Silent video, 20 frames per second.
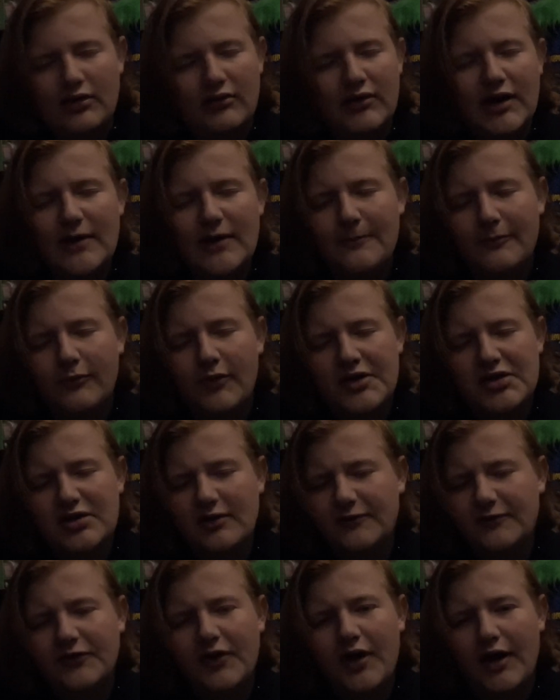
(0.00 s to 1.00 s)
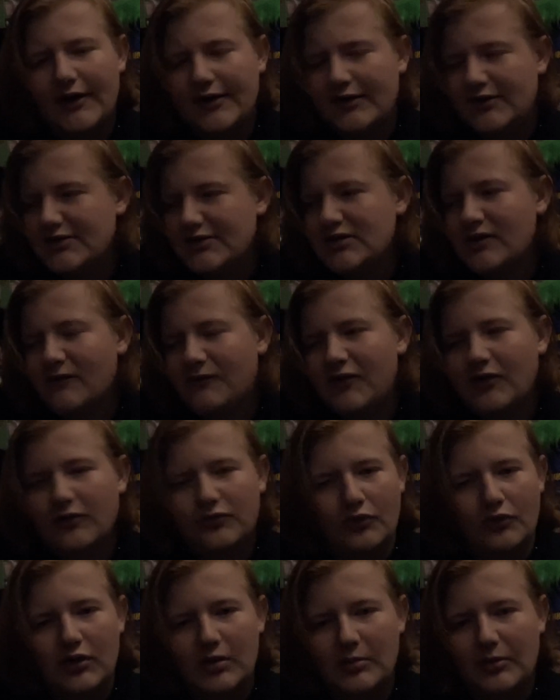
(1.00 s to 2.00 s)
Like, what the fuck? It doesn't feel
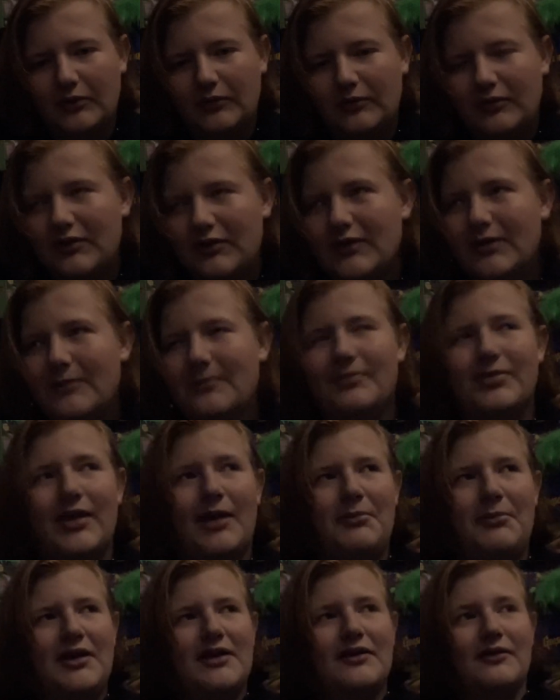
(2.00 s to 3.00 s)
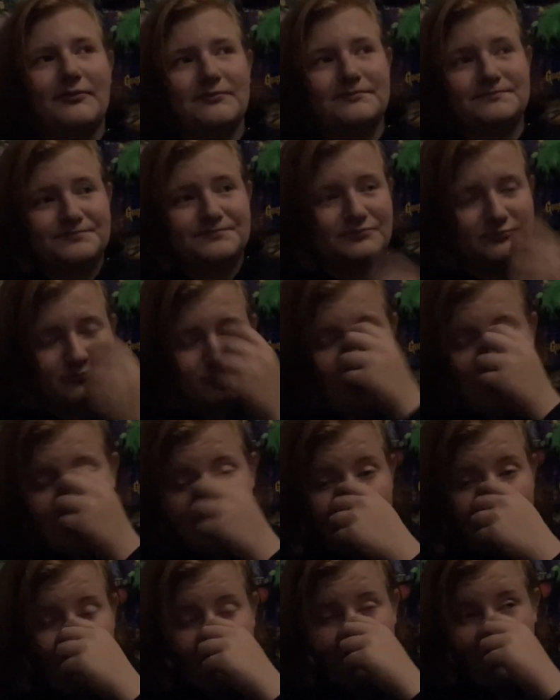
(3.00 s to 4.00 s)
normal to, I mean, what
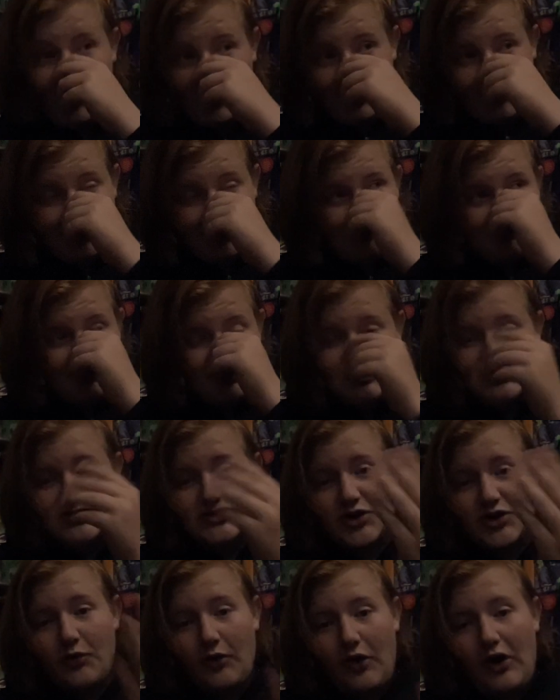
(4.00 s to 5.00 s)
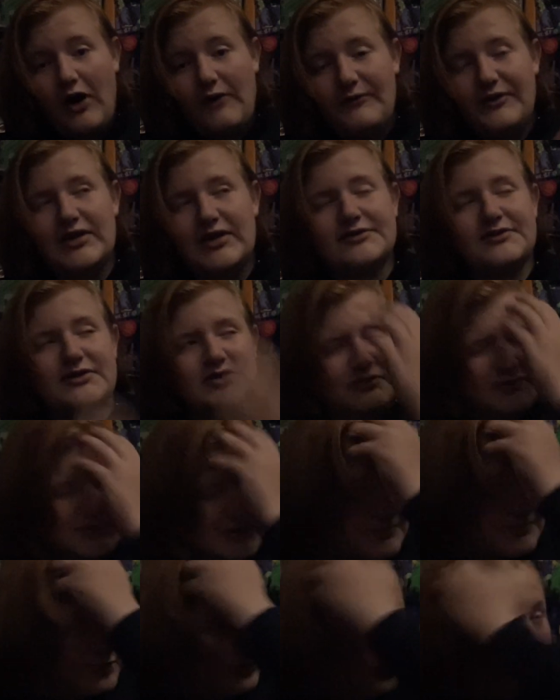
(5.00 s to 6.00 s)
the fuck? It was so obvious that there was
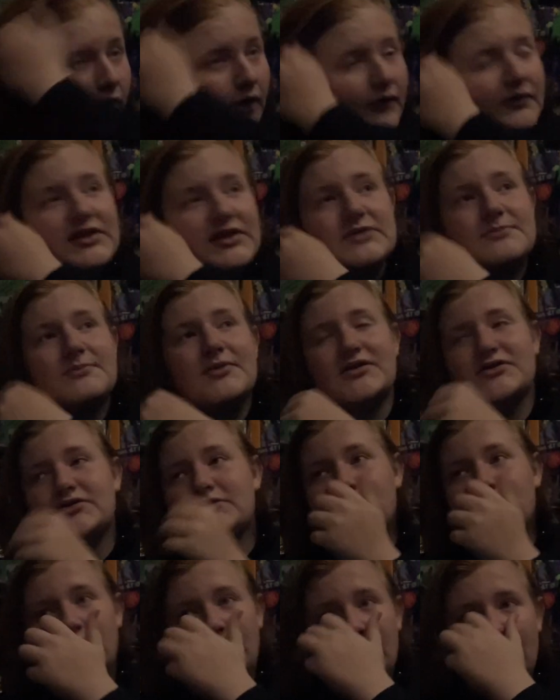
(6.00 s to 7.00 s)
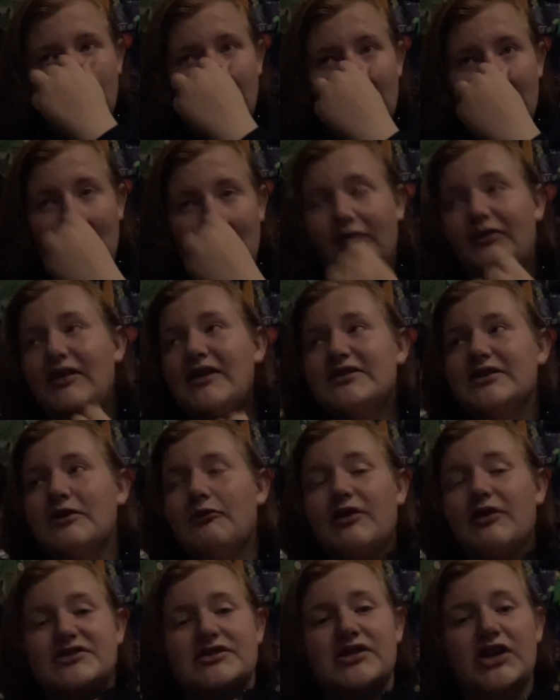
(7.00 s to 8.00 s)
something wrong with this bitch. at least it
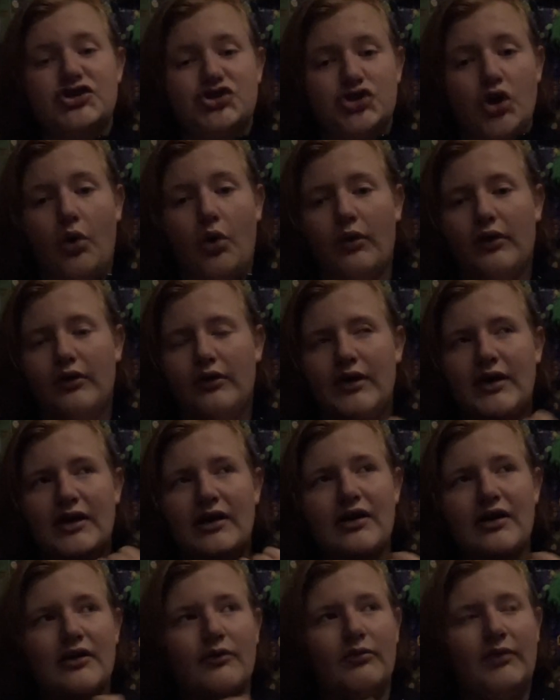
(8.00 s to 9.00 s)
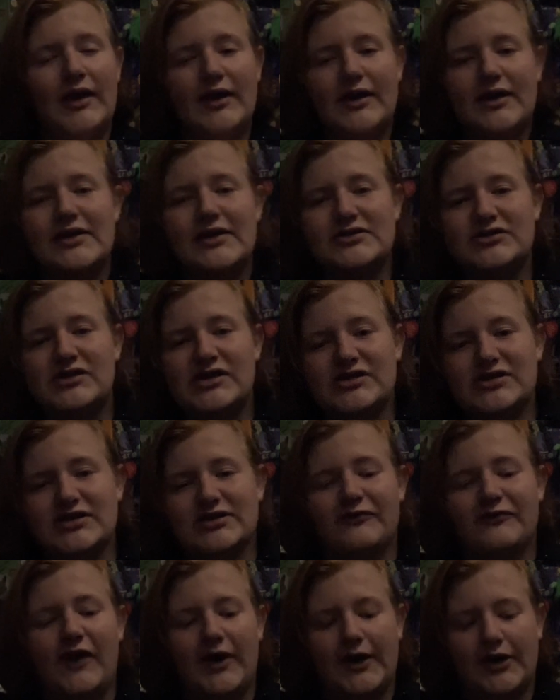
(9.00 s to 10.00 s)
wasn't a joke. Like, he, she's
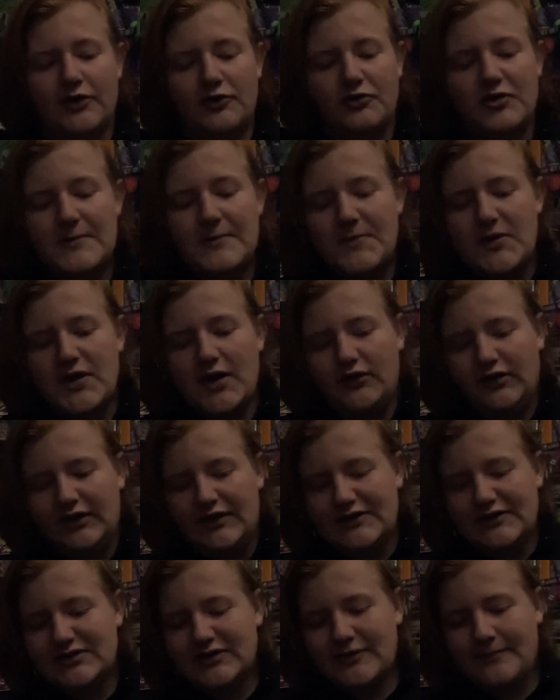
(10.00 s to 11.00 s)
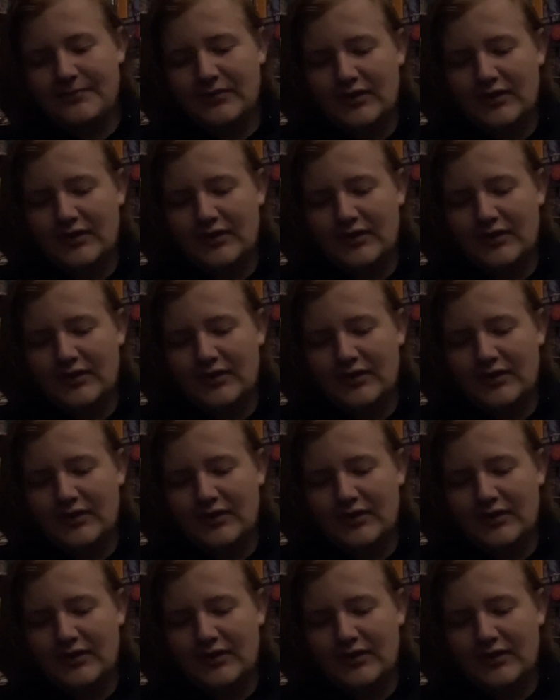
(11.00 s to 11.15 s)
just fucking creepy, at least.